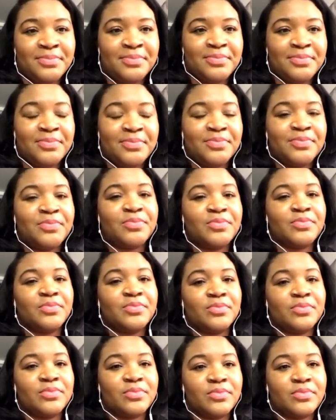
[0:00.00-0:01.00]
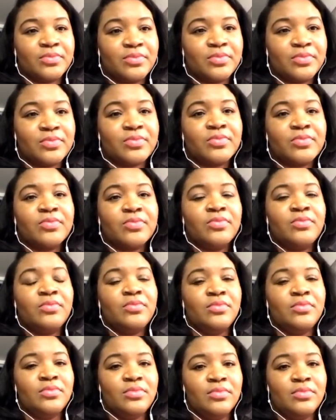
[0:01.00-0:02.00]

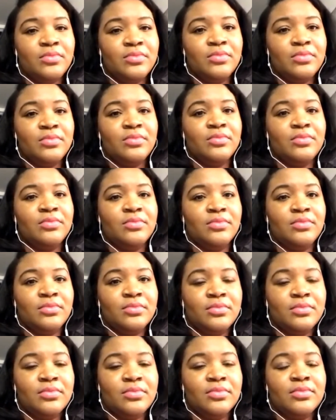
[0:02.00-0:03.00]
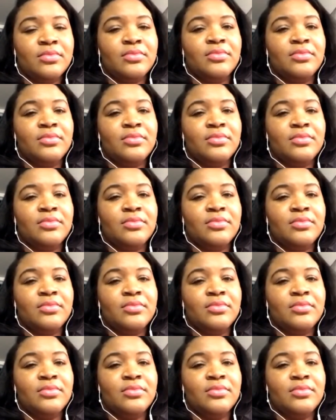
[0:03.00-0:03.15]
This person isn't speaking.